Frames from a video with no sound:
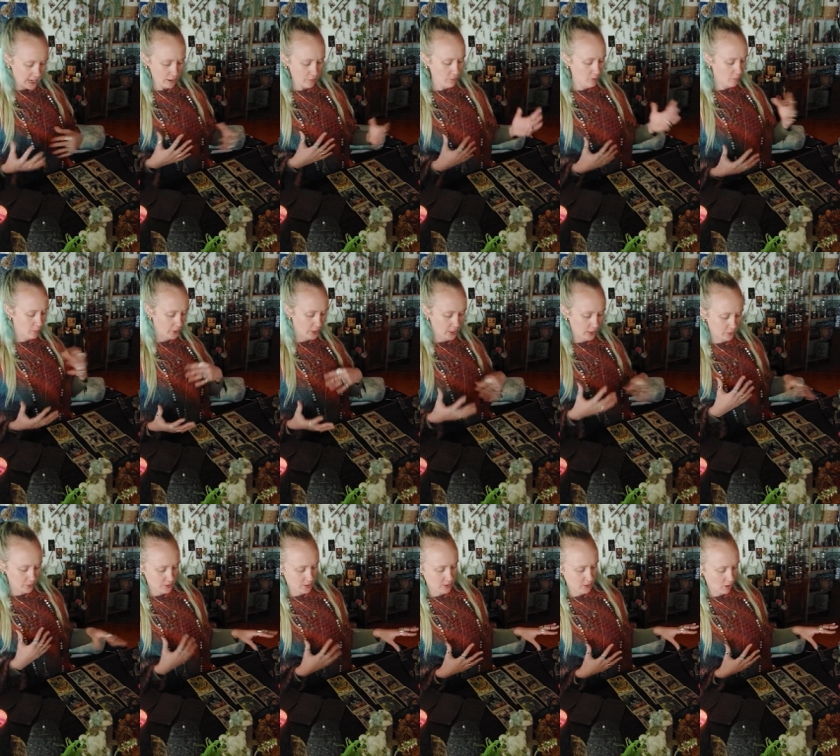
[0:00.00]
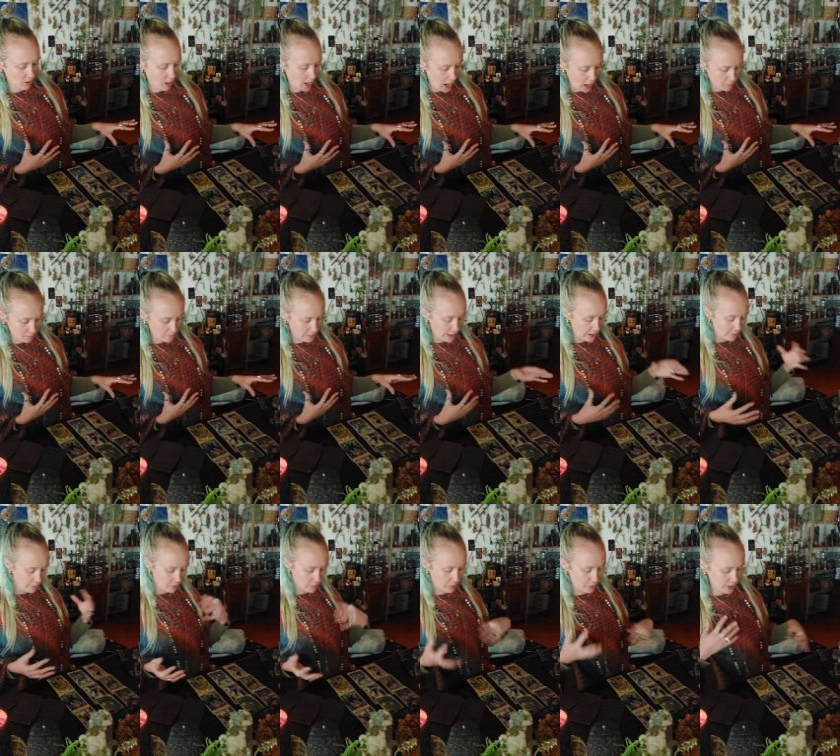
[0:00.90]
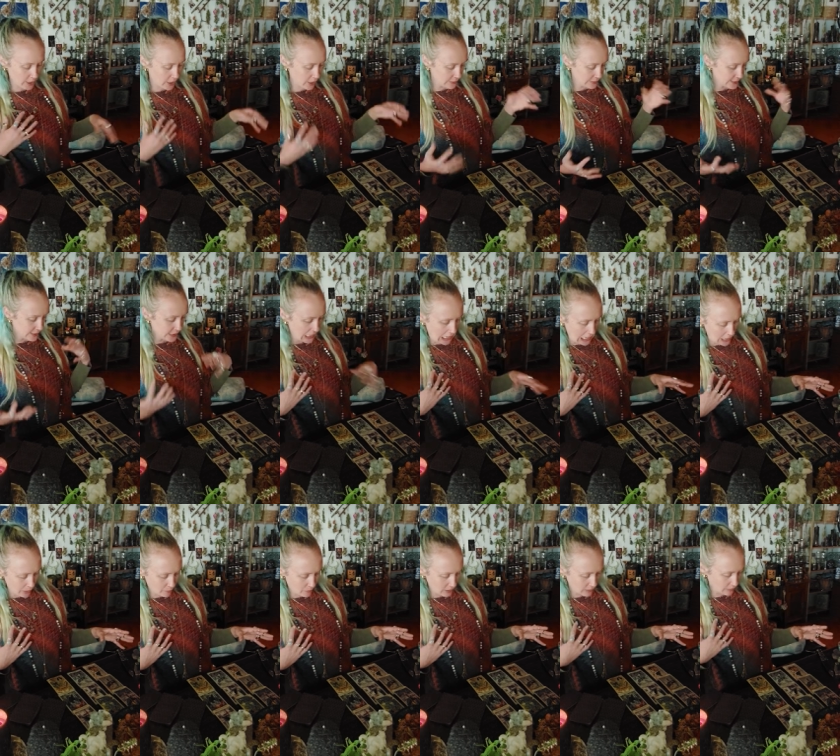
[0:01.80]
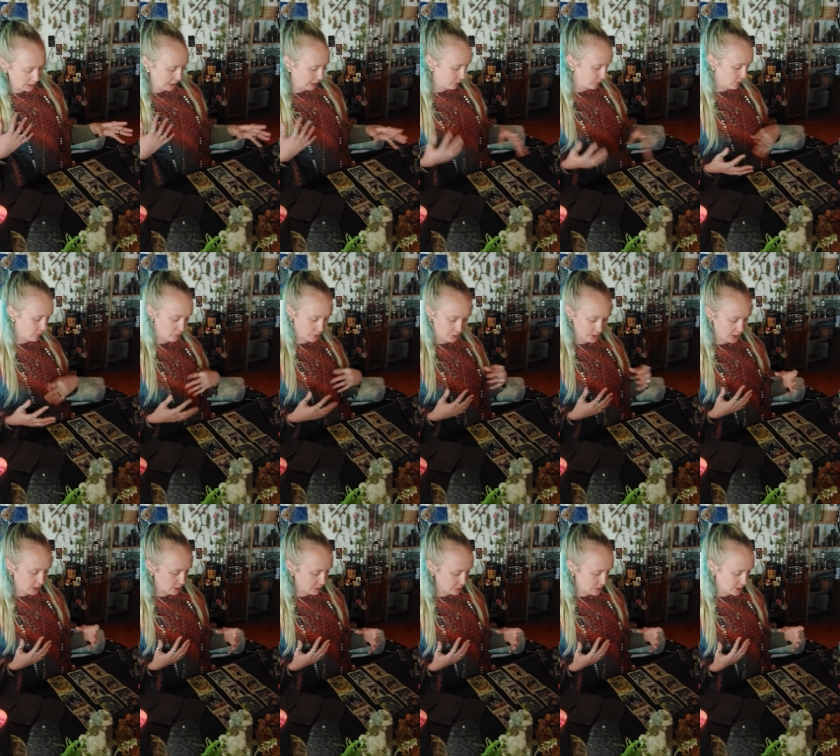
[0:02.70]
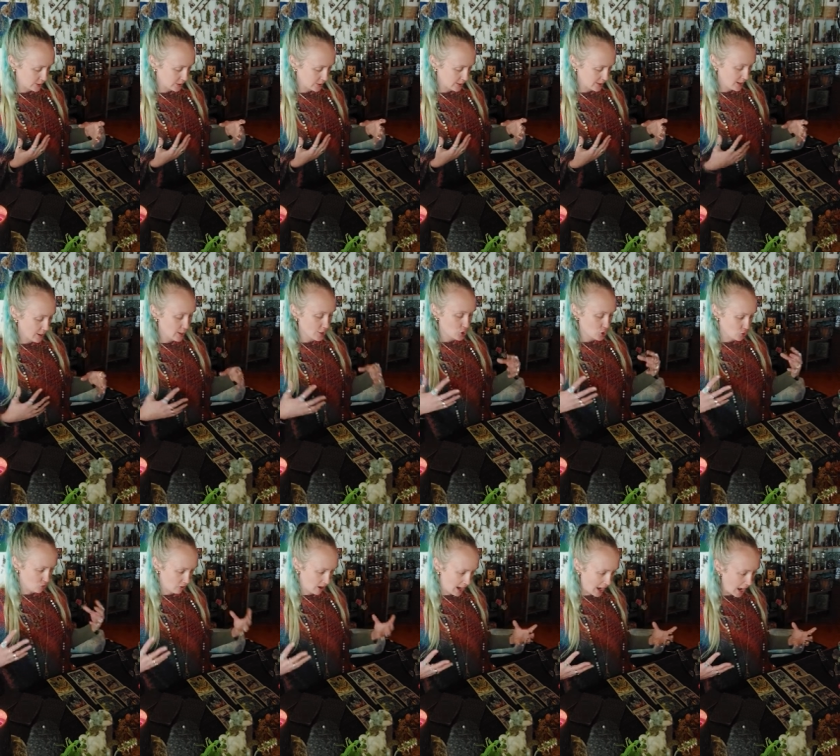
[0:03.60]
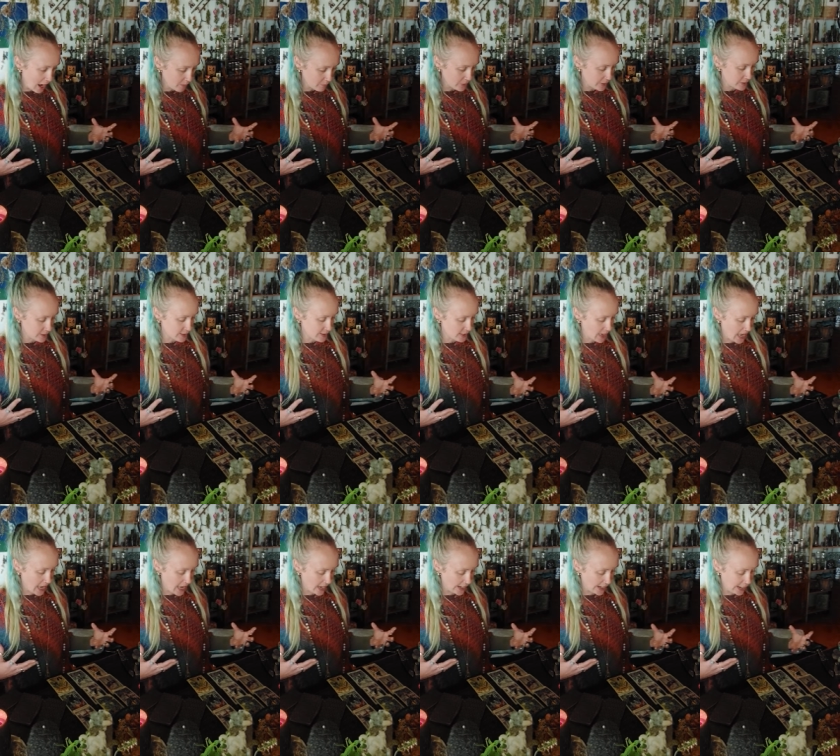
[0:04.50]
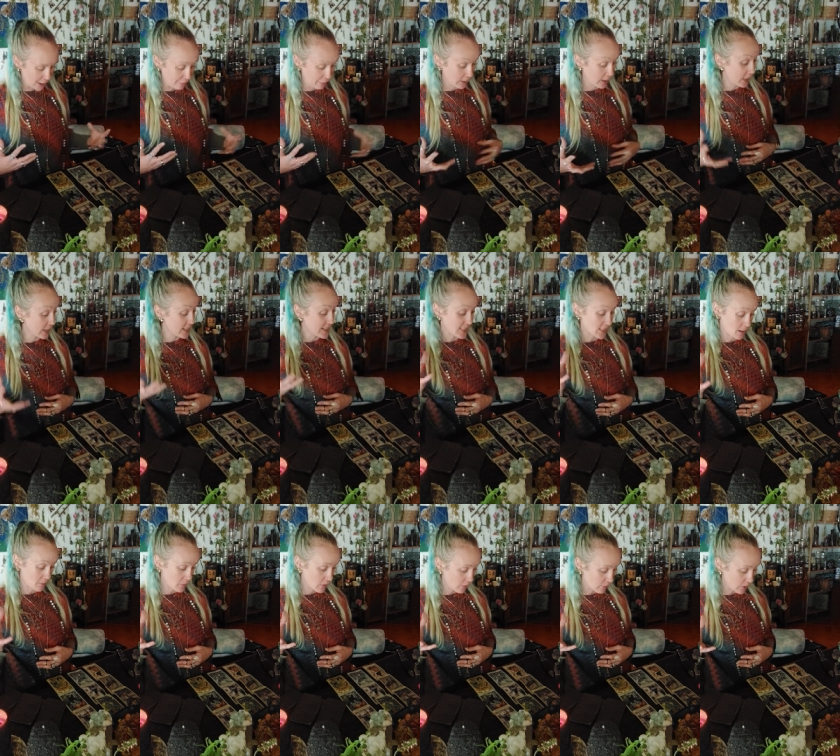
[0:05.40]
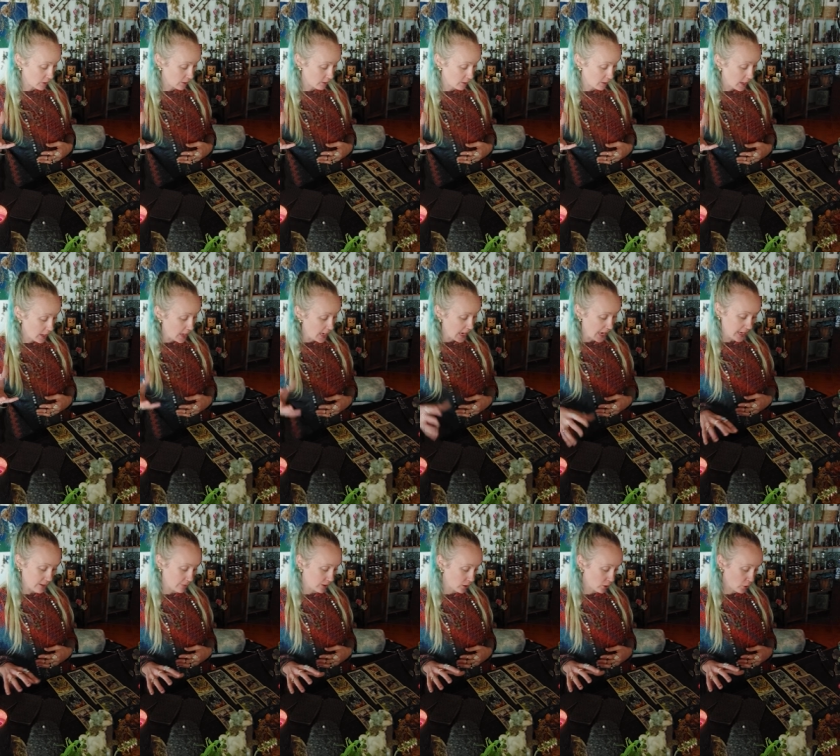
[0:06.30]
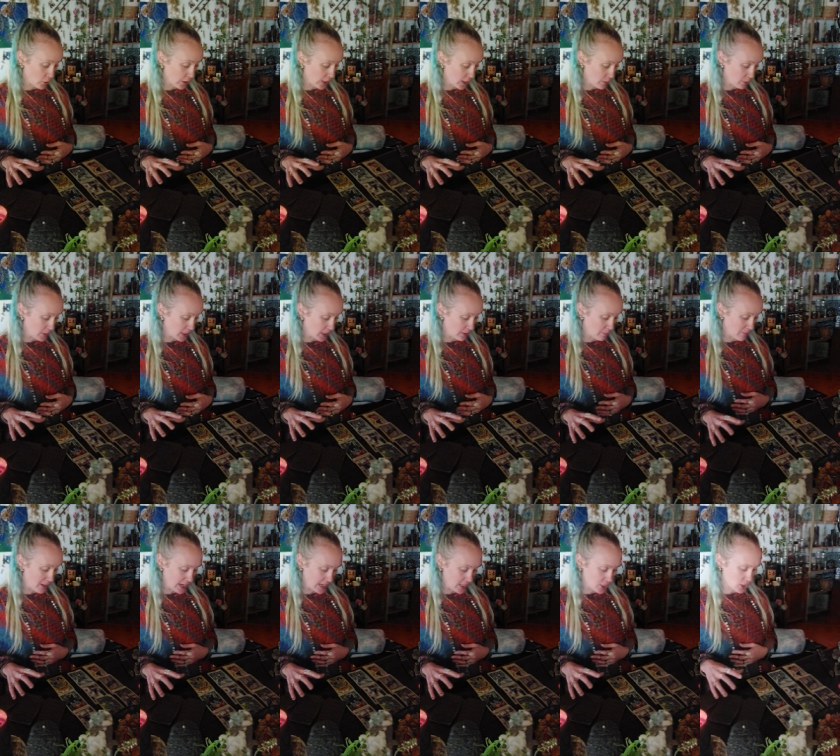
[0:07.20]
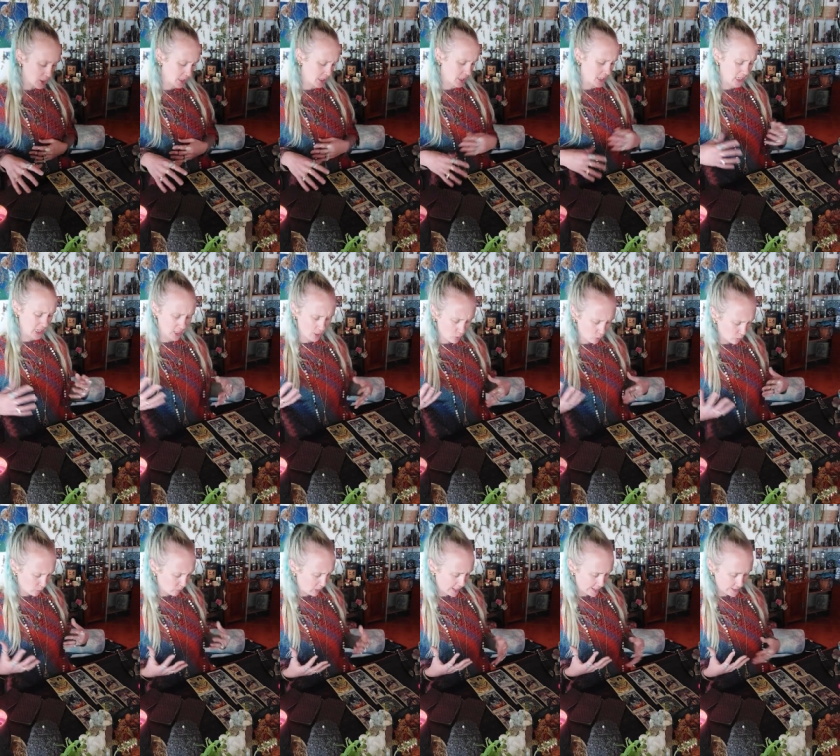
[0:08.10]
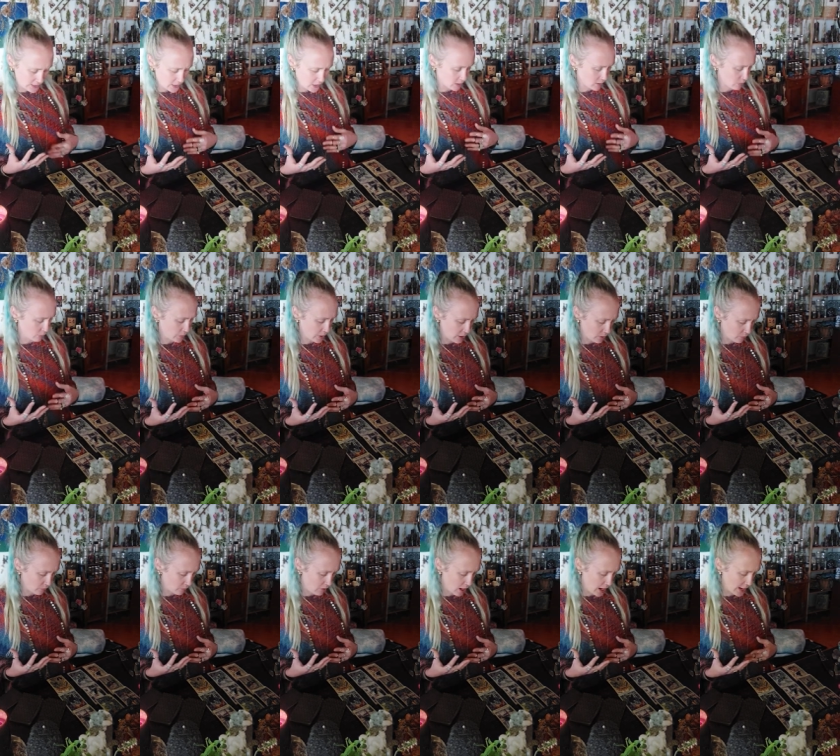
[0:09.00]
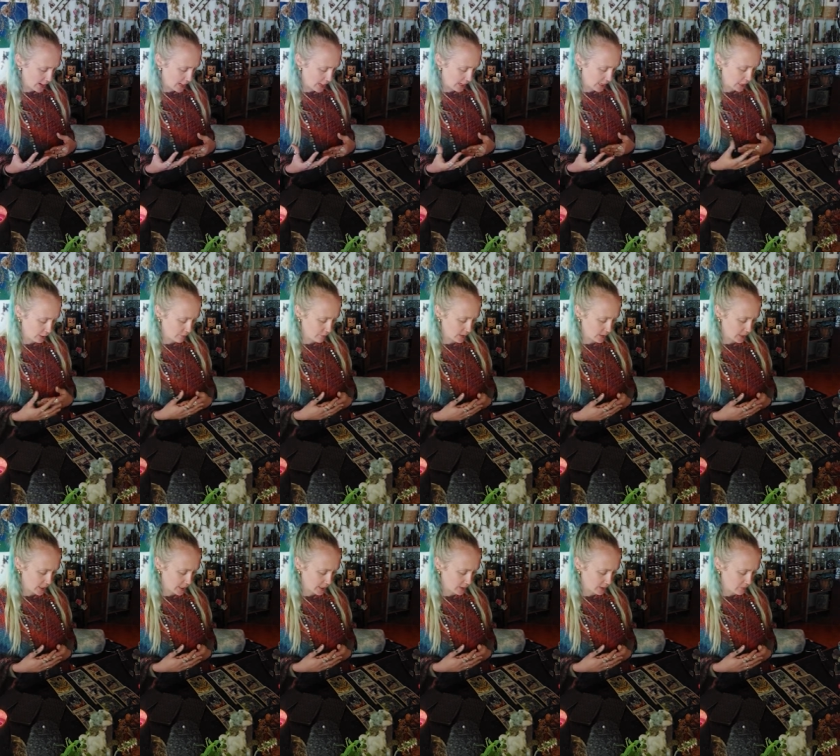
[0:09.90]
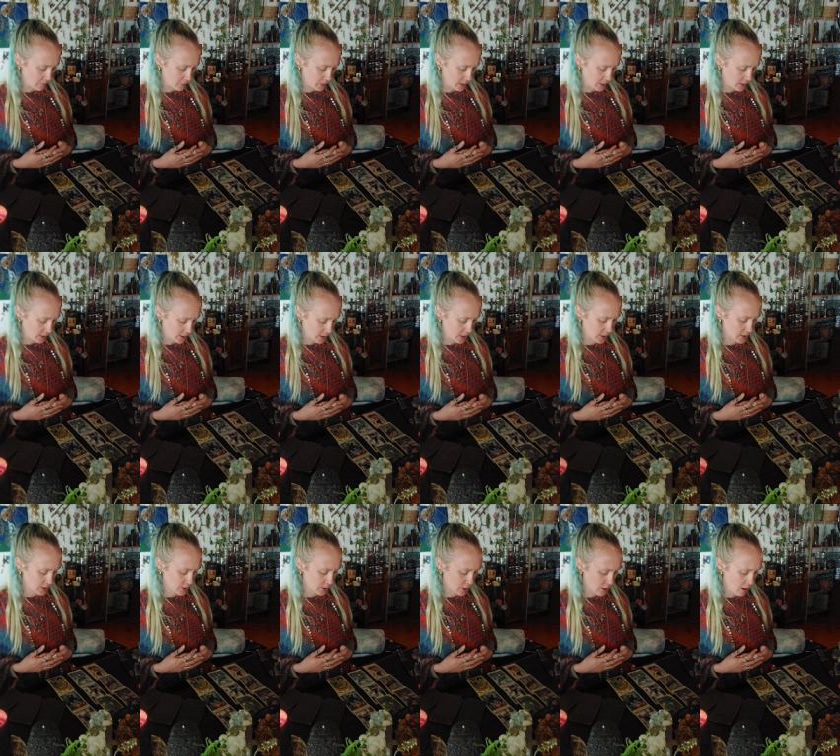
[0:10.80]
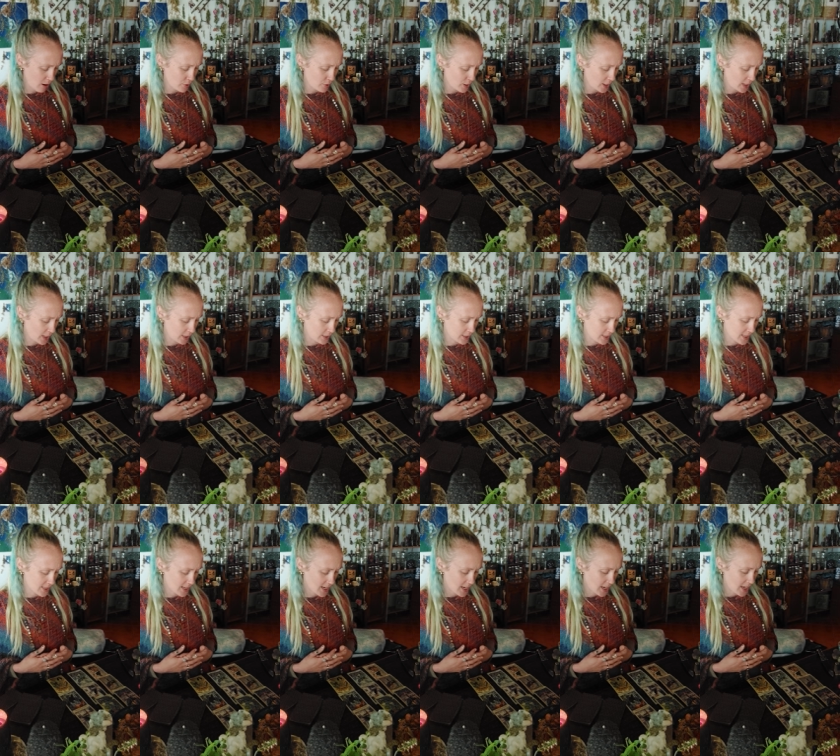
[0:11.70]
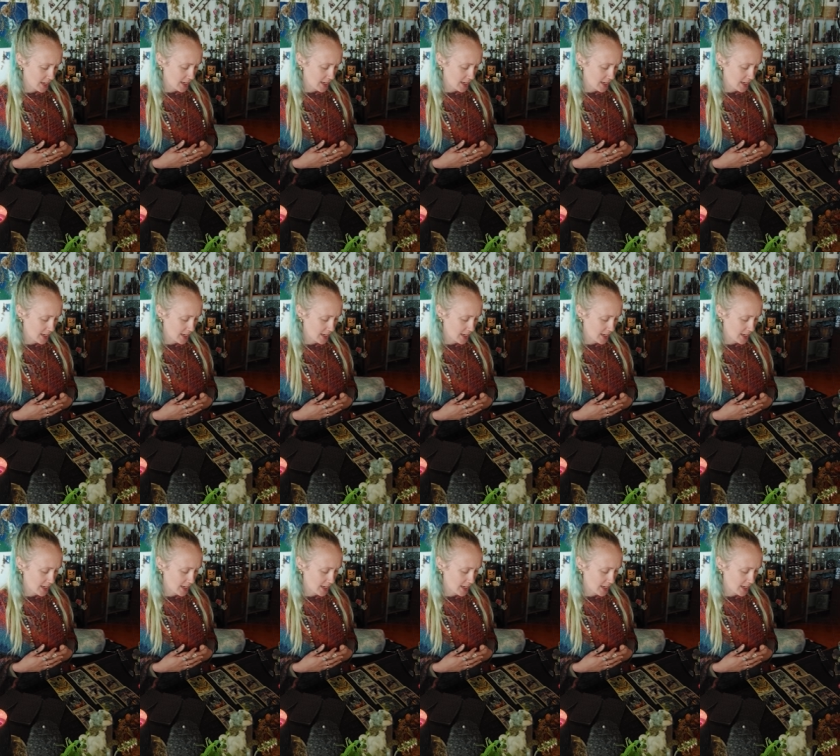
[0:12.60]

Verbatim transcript: everybody else's crap, everybody else's karma, everybody else's dramas. And I feel like some of you even caught up in major legal matters as well, right? And I feel like the big thing to know is